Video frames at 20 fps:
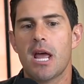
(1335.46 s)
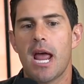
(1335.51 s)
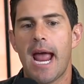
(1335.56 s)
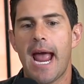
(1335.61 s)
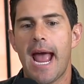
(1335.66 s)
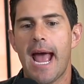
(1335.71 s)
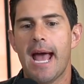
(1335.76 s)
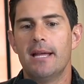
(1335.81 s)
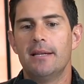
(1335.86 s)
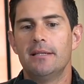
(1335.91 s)

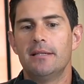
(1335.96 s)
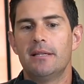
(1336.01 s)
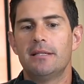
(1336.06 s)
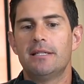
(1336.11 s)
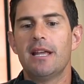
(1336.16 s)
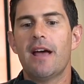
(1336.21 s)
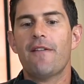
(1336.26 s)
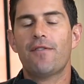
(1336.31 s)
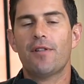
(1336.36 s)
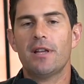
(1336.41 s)
and
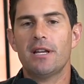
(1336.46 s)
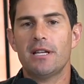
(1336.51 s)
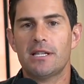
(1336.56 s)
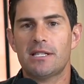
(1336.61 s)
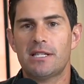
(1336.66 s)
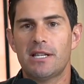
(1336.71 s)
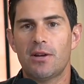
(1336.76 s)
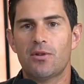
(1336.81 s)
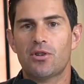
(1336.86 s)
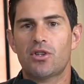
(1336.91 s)
definitely
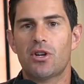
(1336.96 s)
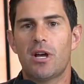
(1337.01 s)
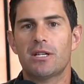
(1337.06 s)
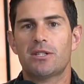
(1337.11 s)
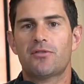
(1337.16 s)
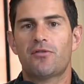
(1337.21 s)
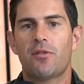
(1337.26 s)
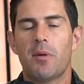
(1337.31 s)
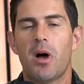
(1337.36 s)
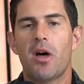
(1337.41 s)
distinguish
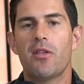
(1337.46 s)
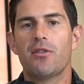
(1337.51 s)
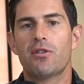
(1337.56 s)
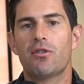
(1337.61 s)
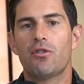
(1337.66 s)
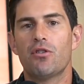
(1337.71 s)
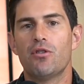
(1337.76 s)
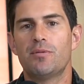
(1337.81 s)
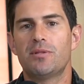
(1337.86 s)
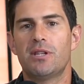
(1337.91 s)
us from other
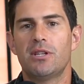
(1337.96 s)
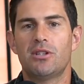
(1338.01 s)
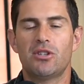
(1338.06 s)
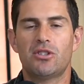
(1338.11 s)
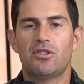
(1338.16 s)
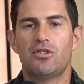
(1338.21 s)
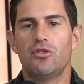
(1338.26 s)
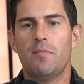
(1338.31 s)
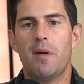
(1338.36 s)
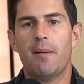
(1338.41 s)
groups that
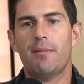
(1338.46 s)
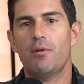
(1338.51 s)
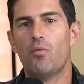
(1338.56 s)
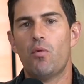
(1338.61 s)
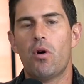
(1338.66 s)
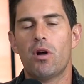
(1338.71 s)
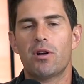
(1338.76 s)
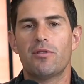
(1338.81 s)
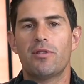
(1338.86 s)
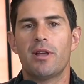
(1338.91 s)
just do maybe
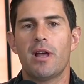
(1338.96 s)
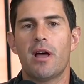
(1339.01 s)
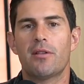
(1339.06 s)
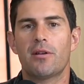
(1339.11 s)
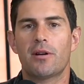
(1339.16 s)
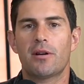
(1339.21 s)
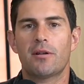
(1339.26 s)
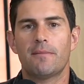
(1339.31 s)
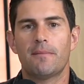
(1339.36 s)
one or the other.